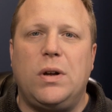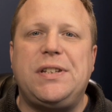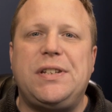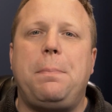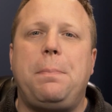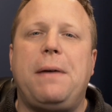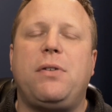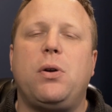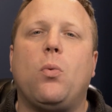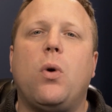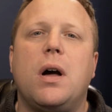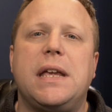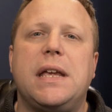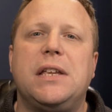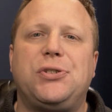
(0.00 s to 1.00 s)
What's up,
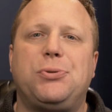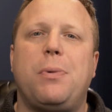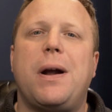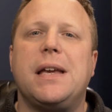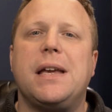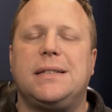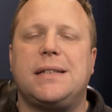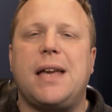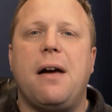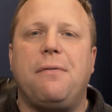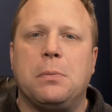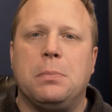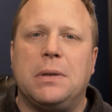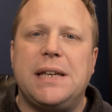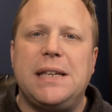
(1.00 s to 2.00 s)
everyone? It's Ryan
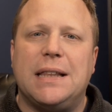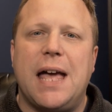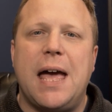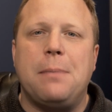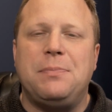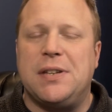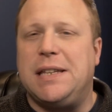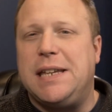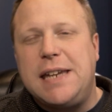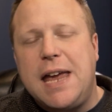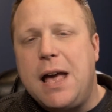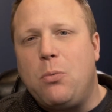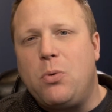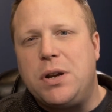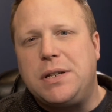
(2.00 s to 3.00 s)
Scott from Lean Labs, and
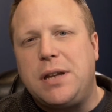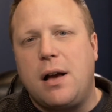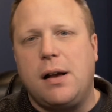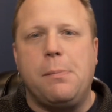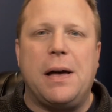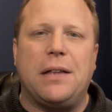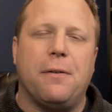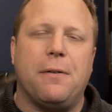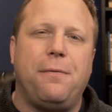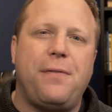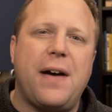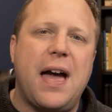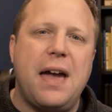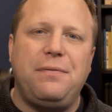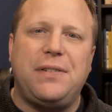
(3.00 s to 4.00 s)
today I want to talk about the
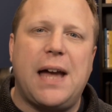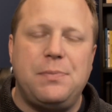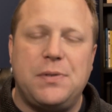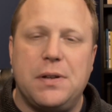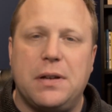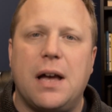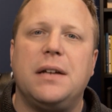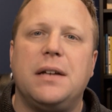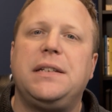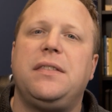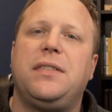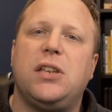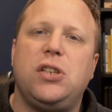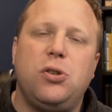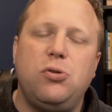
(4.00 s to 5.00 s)
5 types of
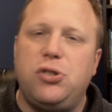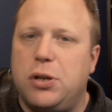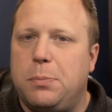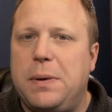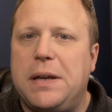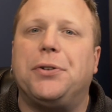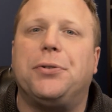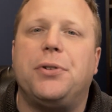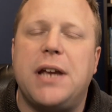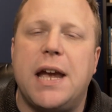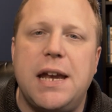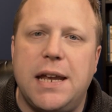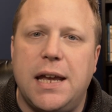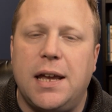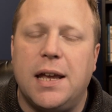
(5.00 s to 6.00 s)
content that you should be
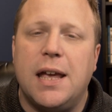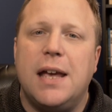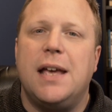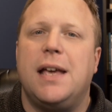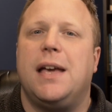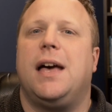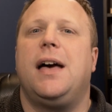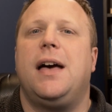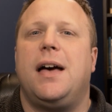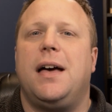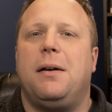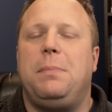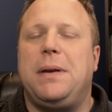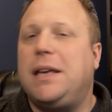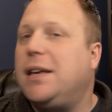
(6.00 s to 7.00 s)
creating
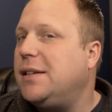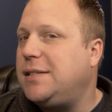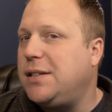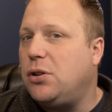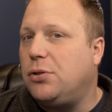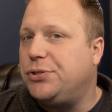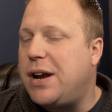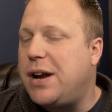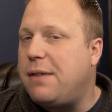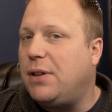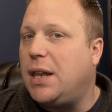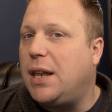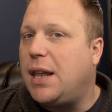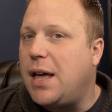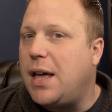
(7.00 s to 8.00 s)
because it'll drive
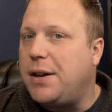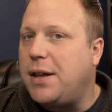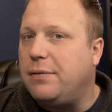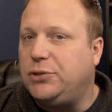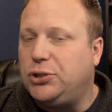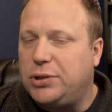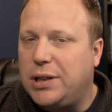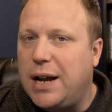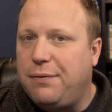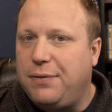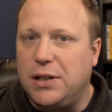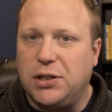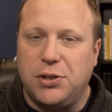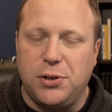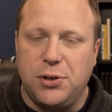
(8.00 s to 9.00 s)
a lot of
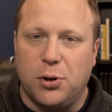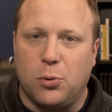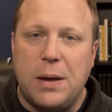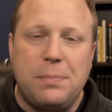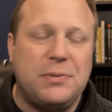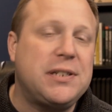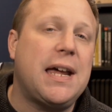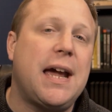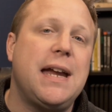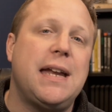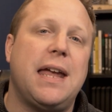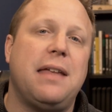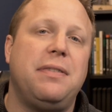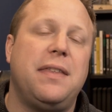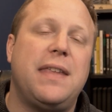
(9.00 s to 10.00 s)
traffic to your
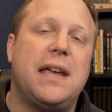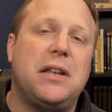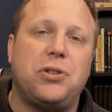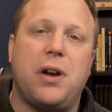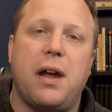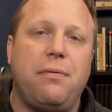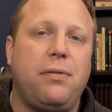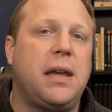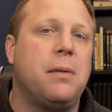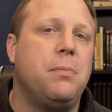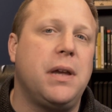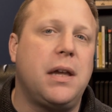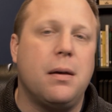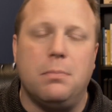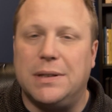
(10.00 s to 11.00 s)
website, and then that traffic can
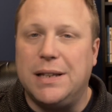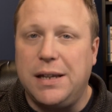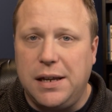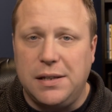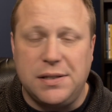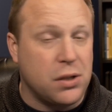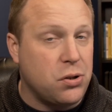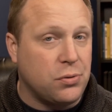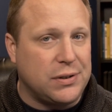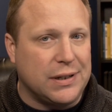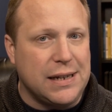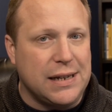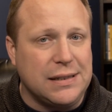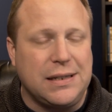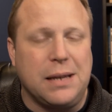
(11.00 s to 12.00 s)
become leads, and those
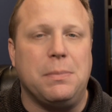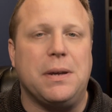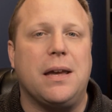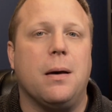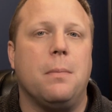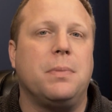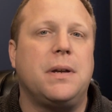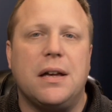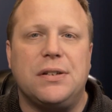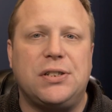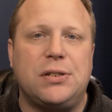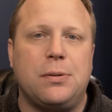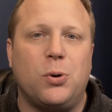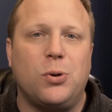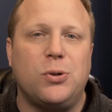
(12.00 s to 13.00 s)
leads can become
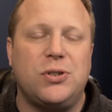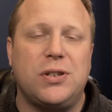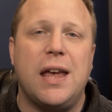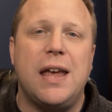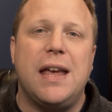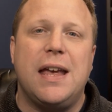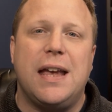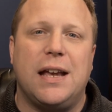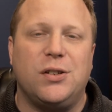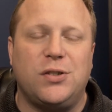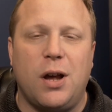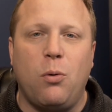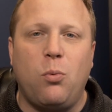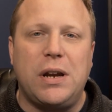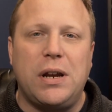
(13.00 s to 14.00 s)
customers. And
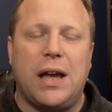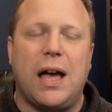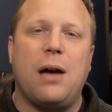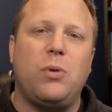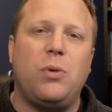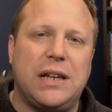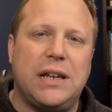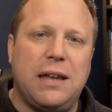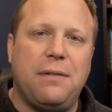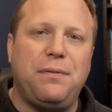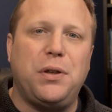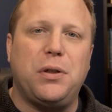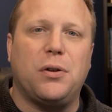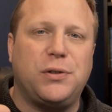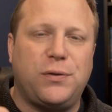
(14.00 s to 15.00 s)
so I want to give
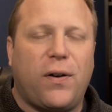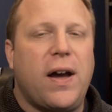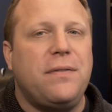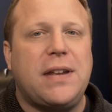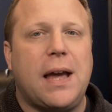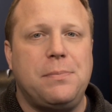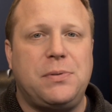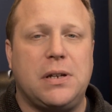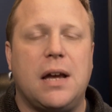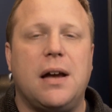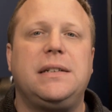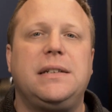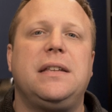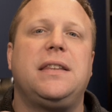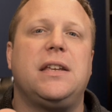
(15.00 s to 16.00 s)
you those 5 types of
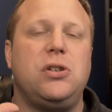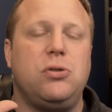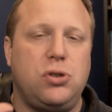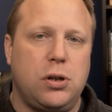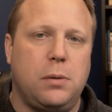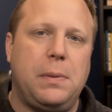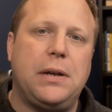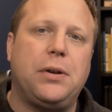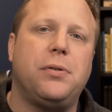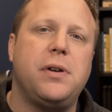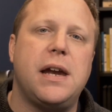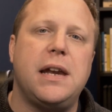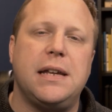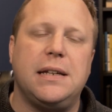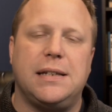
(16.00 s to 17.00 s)
content that you should be
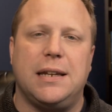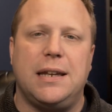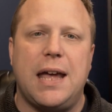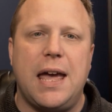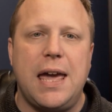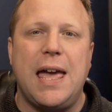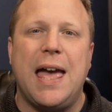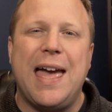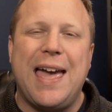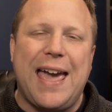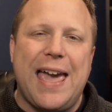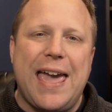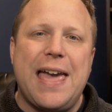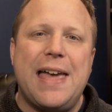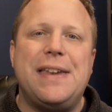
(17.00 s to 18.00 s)
creating today,
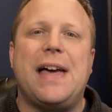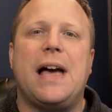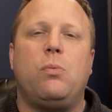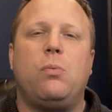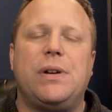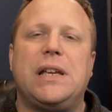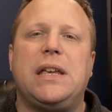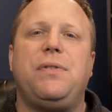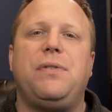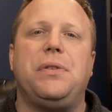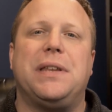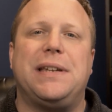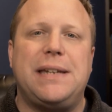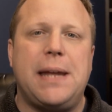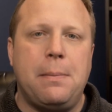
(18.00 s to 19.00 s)
and I want to give you
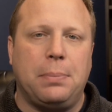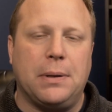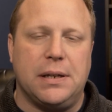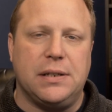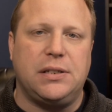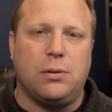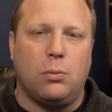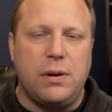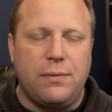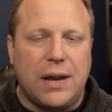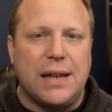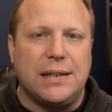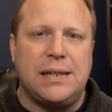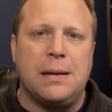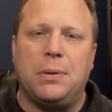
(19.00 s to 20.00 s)
the templates. So we've
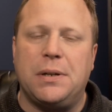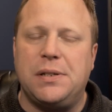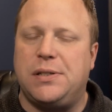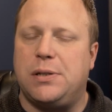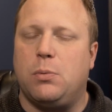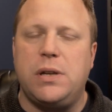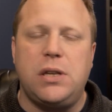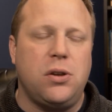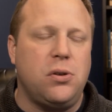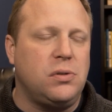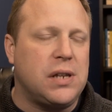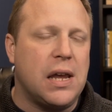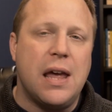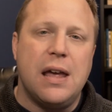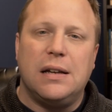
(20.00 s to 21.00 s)
got templates that we
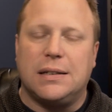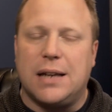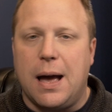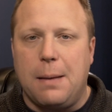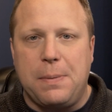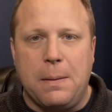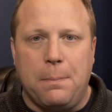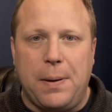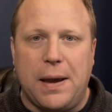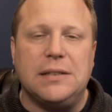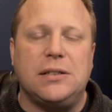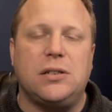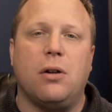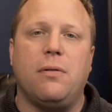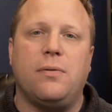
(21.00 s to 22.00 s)
use, copy and
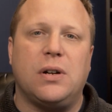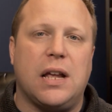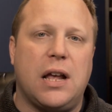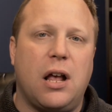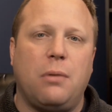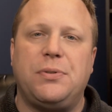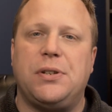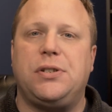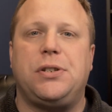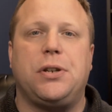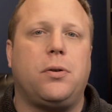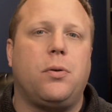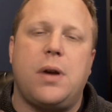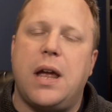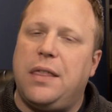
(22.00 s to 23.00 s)
paste over, and it helps us to
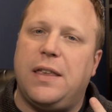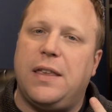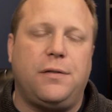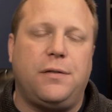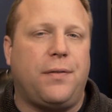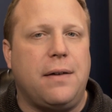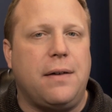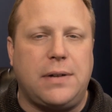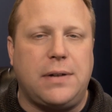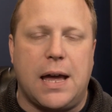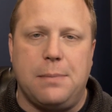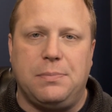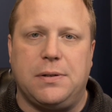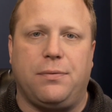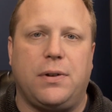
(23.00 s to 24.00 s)
create these 5
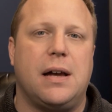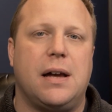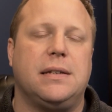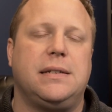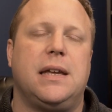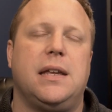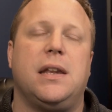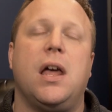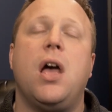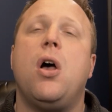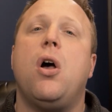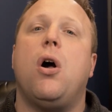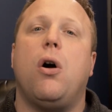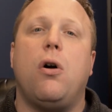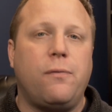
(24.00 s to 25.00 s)
types of content
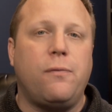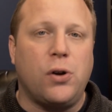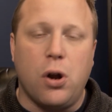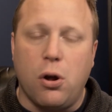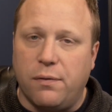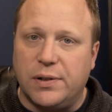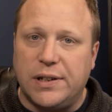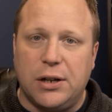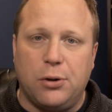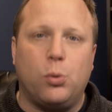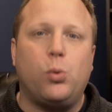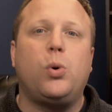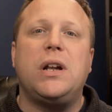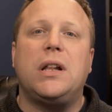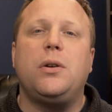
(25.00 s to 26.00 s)
over and over
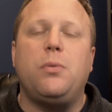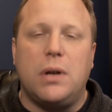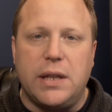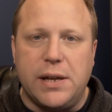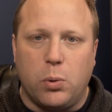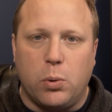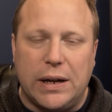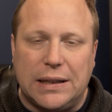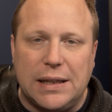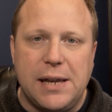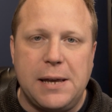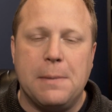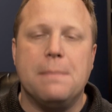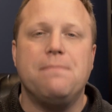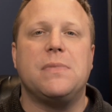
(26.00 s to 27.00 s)
again really
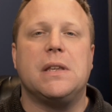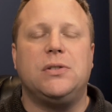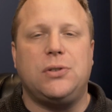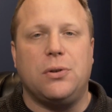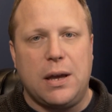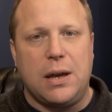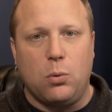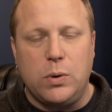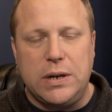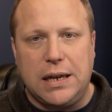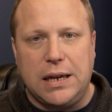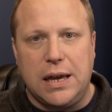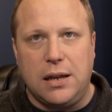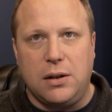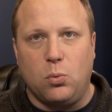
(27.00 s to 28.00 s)
quickly, so that we
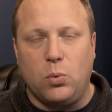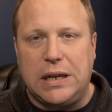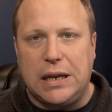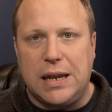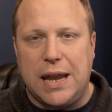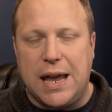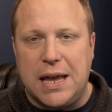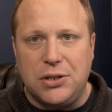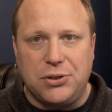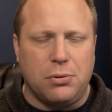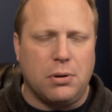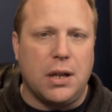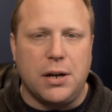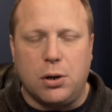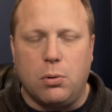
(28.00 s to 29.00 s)
can
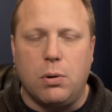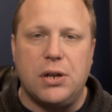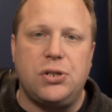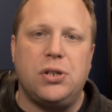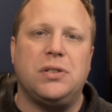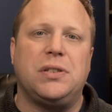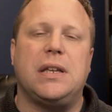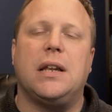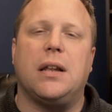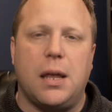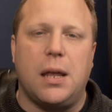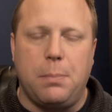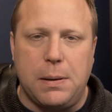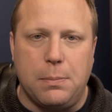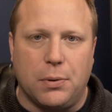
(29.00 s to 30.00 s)
answer a lot of questions, get a
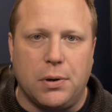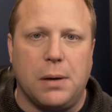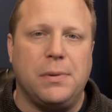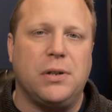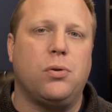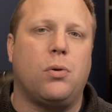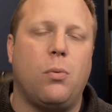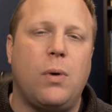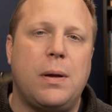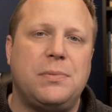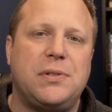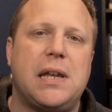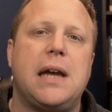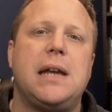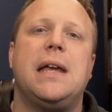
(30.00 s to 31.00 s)
lot of people coming to our
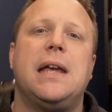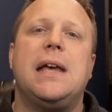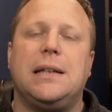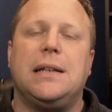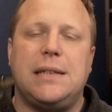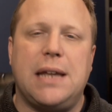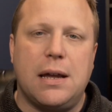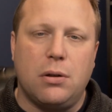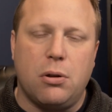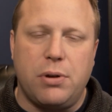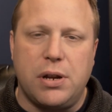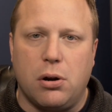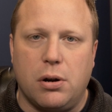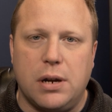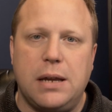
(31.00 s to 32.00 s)
website,
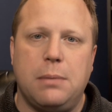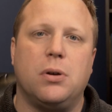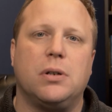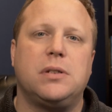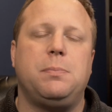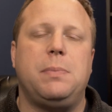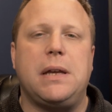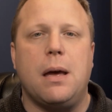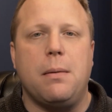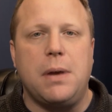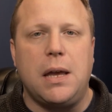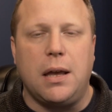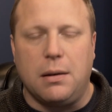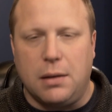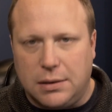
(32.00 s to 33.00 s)
downloading our ebooks,
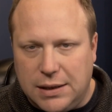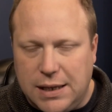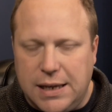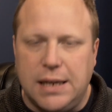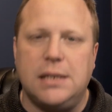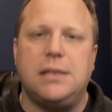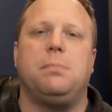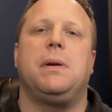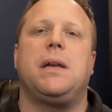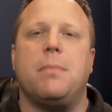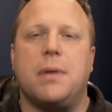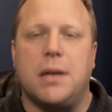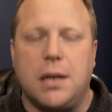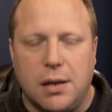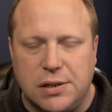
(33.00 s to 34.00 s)
becoming leads,
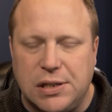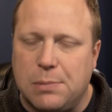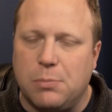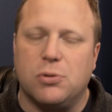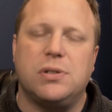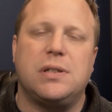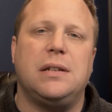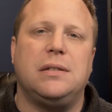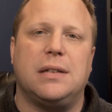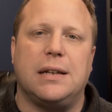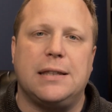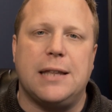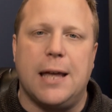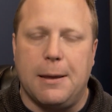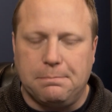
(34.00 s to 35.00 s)
becoming customers, things
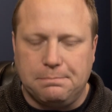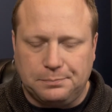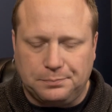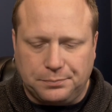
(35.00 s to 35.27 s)
like that.